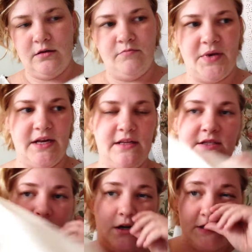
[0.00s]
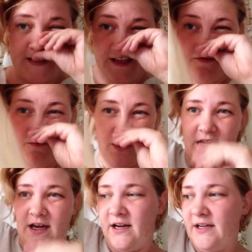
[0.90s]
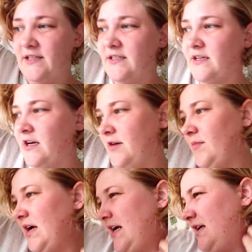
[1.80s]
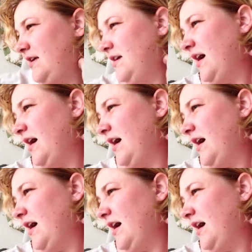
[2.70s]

but it's hard to say what kind. I